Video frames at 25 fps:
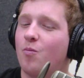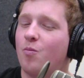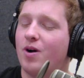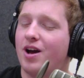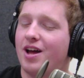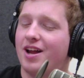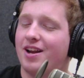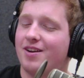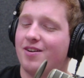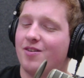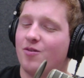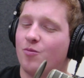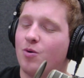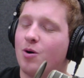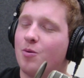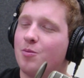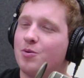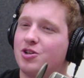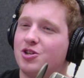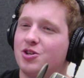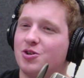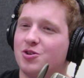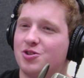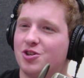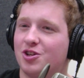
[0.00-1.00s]
What
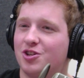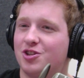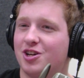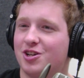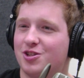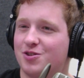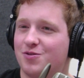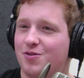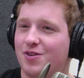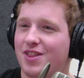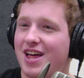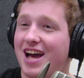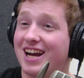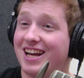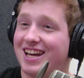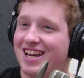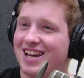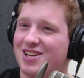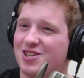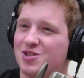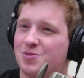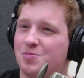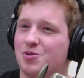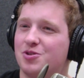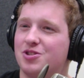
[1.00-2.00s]
would you suggest for that
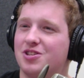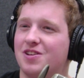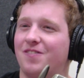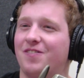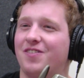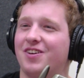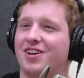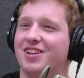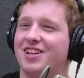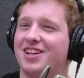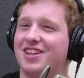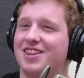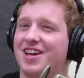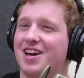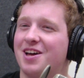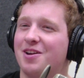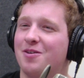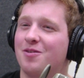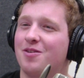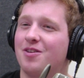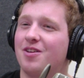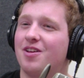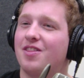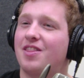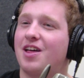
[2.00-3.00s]
case specifically
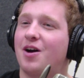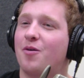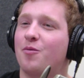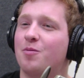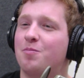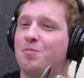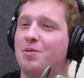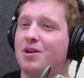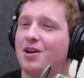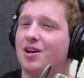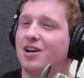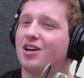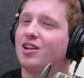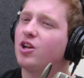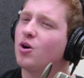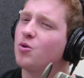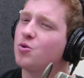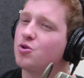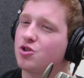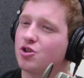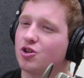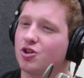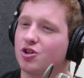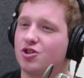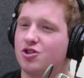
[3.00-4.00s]
then that would be
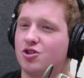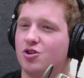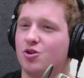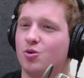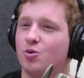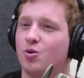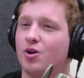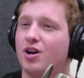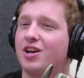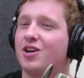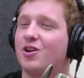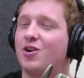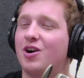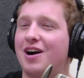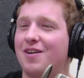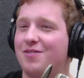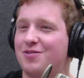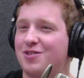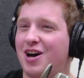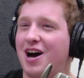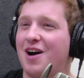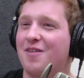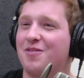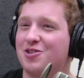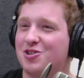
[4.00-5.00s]
closer to, you don't
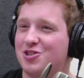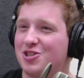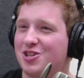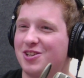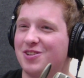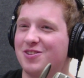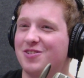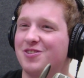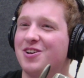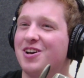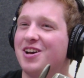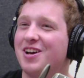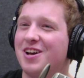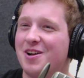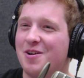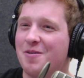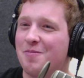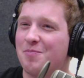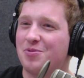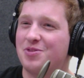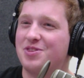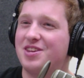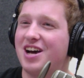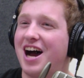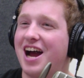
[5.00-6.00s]
have to obviously
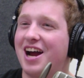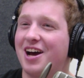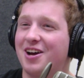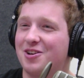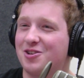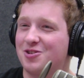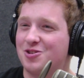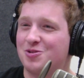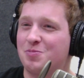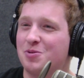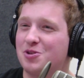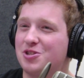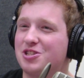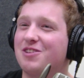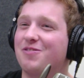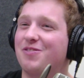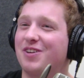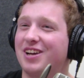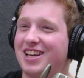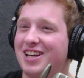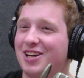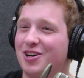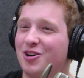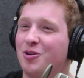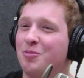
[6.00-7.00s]
die on a
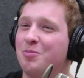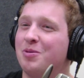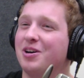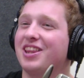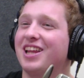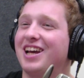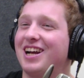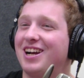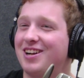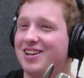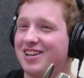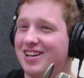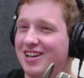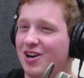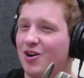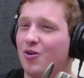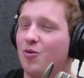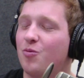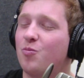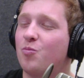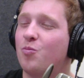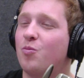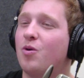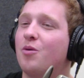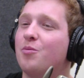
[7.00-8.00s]
specific hill, but like,
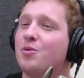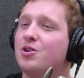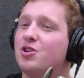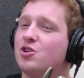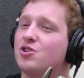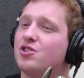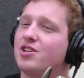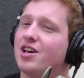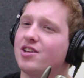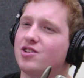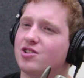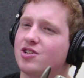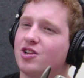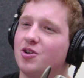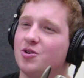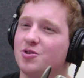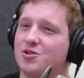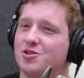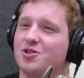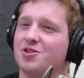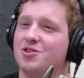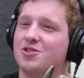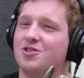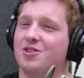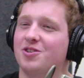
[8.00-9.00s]
what would you say is
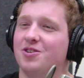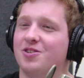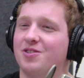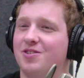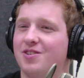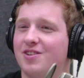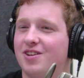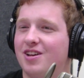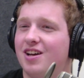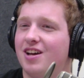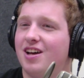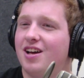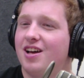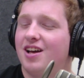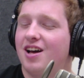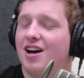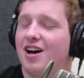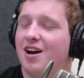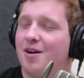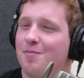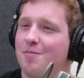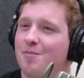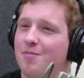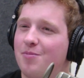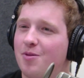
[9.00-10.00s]
closer to
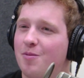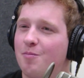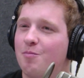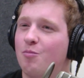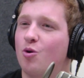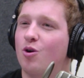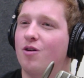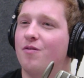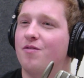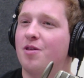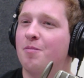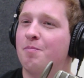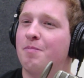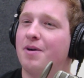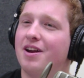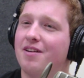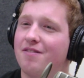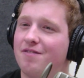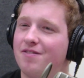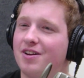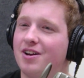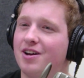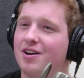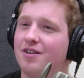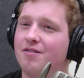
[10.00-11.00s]
more of the
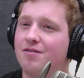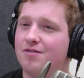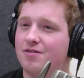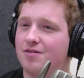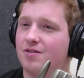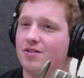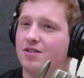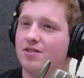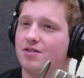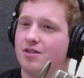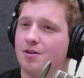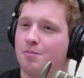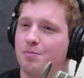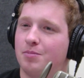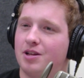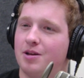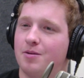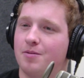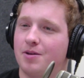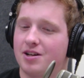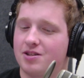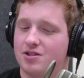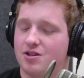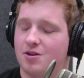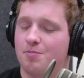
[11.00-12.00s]
benefit of the
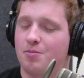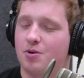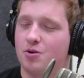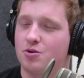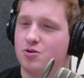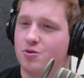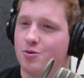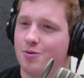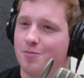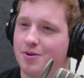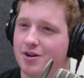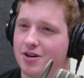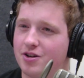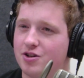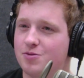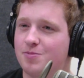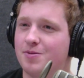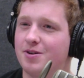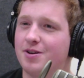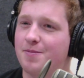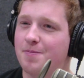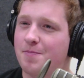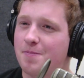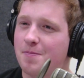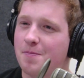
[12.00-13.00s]
plea as opposed to a
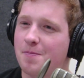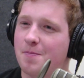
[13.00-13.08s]
punishment?